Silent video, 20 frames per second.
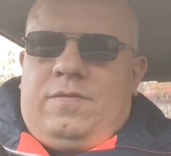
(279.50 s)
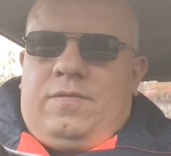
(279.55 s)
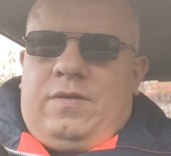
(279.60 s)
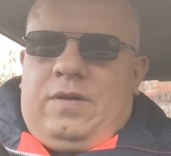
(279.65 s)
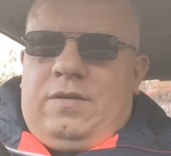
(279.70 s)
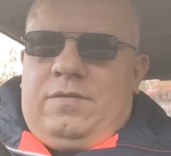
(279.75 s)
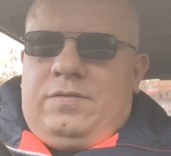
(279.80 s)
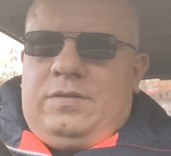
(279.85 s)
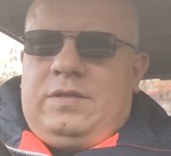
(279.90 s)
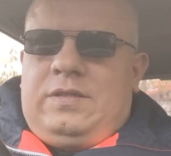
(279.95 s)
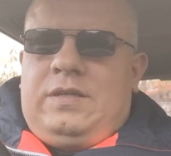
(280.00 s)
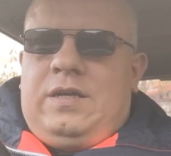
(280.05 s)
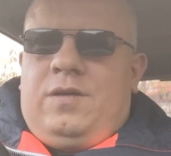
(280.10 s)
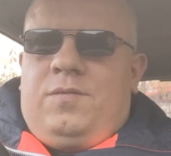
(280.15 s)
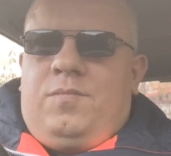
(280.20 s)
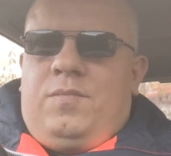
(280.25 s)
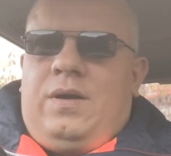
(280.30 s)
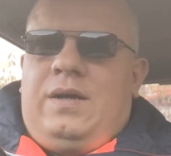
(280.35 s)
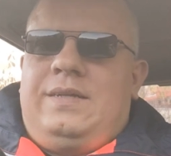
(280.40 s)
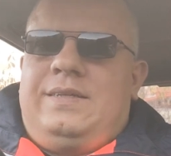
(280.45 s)

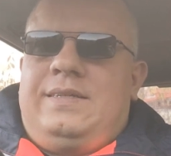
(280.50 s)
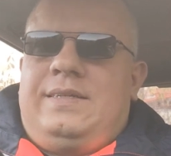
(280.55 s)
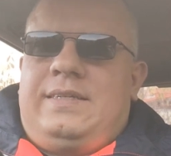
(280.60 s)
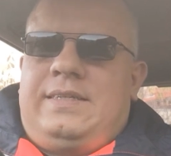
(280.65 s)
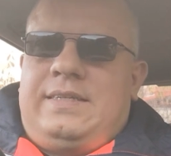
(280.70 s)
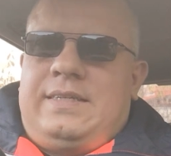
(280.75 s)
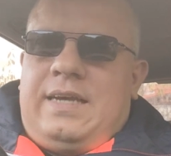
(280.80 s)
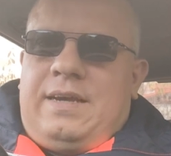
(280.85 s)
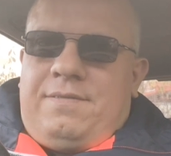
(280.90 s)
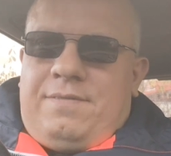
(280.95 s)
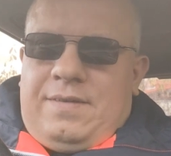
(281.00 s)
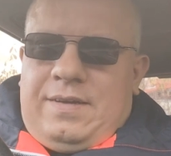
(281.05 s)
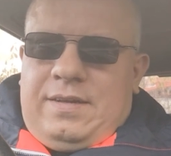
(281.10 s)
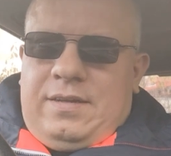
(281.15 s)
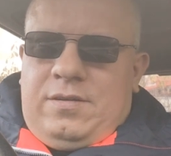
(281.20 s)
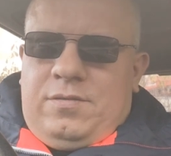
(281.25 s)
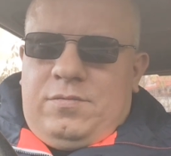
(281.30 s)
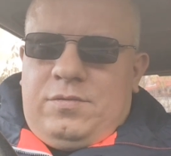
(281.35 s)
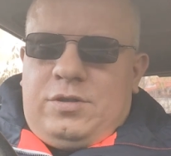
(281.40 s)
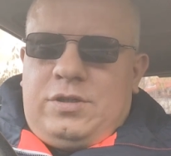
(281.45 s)

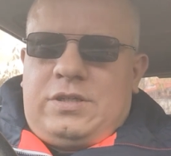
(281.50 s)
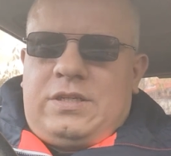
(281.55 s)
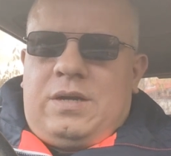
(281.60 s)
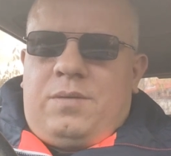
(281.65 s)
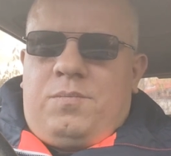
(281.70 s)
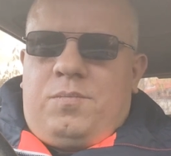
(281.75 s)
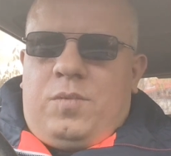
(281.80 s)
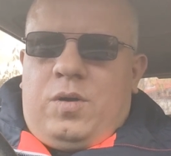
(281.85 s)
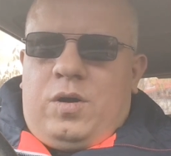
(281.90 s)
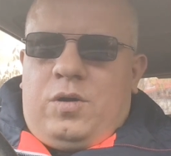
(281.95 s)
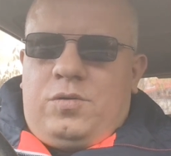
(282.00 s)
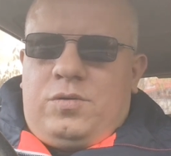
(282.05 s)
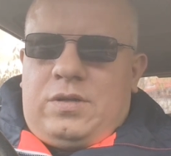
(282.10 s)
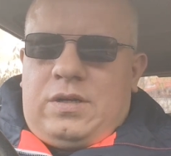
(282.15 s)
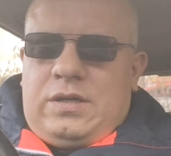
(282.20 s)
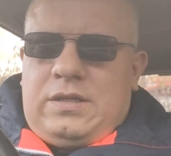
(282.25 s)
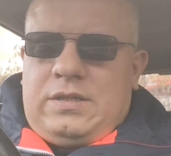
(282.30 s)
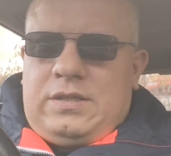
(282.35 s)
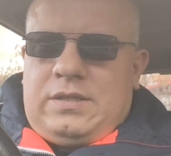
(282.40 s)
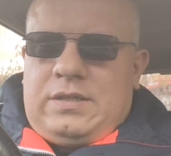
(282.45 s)
-7, which is a
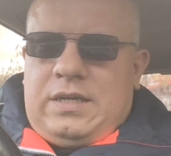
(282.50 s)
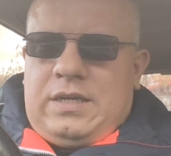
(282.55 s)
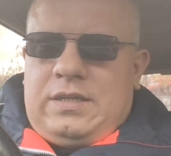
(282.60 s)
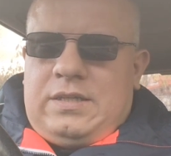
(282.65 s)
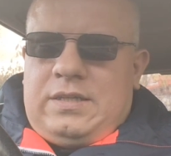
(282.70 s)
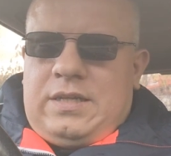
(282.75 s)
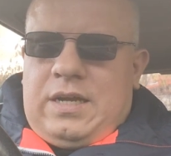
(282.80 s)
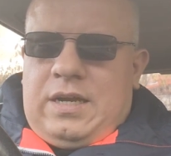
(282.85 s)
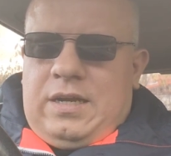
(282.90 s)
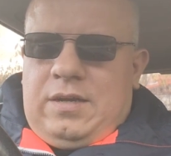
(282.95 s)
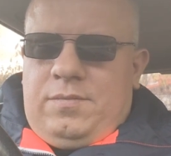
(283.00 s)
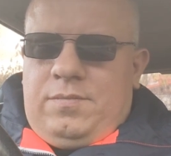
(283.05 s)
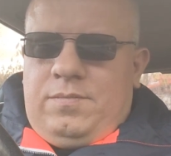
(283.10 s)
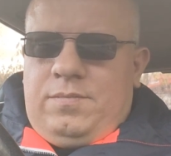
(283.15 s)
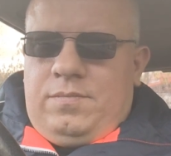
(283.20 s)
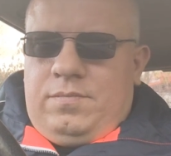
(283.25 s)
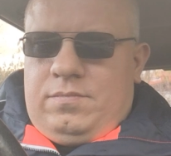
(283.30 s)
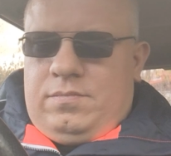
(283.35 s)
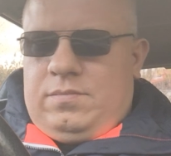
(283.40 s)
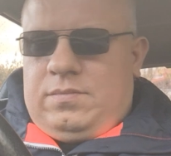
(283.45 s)
Mountain State Time.